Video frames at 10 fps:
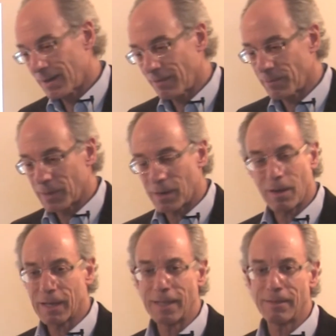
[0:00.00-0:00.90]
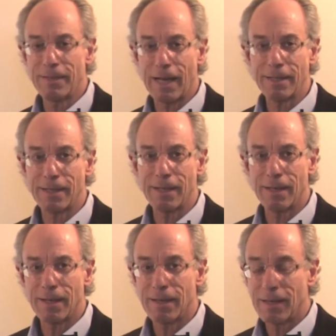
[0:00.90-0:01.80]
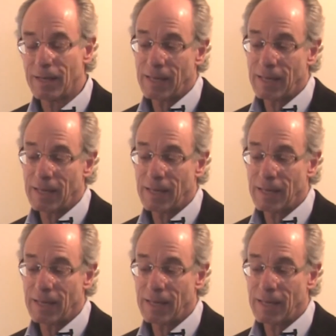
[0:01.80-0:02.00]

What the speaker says: give him all kinds of tests, and